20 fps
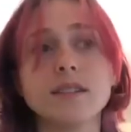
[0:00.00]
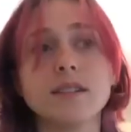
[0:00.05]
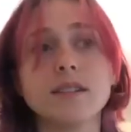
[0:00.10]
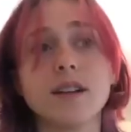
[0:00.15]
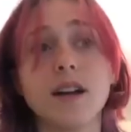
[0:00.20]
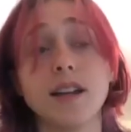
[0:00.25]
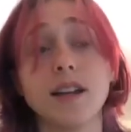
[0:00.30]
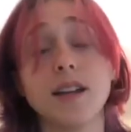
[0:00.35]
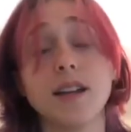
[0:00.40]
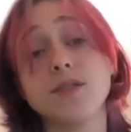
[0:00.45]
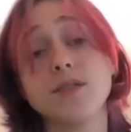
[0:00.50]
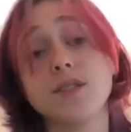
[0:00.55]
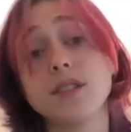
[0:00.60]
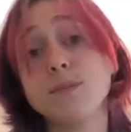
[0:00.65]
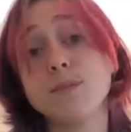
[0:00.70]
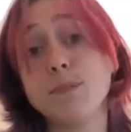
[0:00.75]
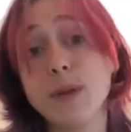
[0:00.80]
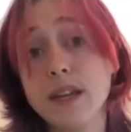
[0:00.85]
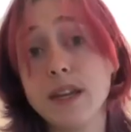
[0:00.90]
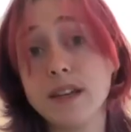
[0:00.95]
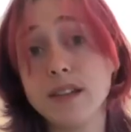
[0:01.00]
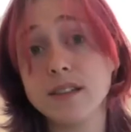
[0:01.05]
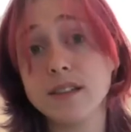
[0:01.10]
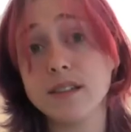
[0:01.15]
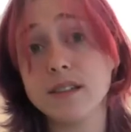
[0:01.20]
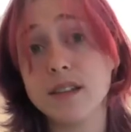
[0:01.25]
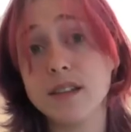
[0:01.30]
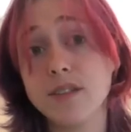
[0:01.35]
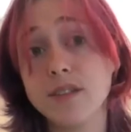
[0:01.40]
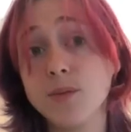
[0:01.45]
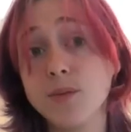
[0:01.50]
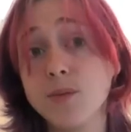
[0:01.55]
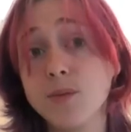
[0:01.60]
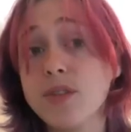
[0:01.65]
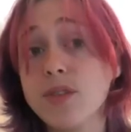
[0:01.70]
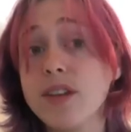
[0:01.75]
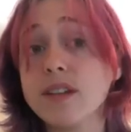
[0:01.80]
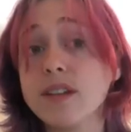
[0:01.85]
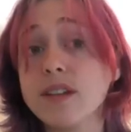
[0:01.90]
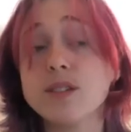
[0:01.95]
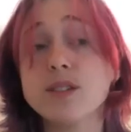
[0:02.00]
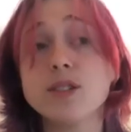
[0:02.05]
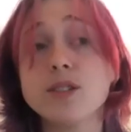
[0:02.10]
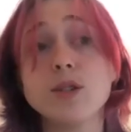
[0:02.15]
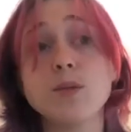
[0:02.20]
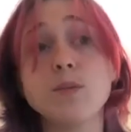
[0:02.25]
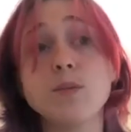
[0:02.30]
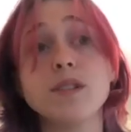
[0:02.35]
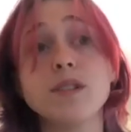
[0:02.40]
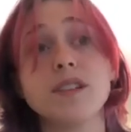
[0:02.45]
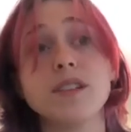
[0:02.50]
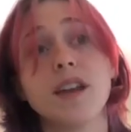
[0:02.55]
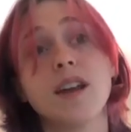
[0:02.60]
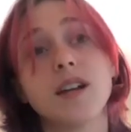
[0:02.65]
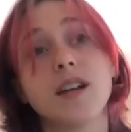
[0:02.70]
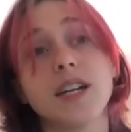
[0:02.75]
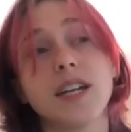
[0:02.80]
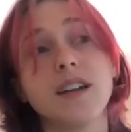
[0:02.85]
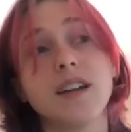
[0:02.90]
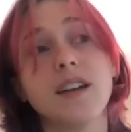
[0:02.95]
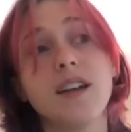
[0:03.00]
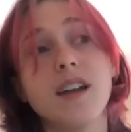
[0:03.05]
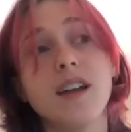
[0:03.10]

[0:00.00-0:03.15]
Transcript: God gives us peace even when things are super scary.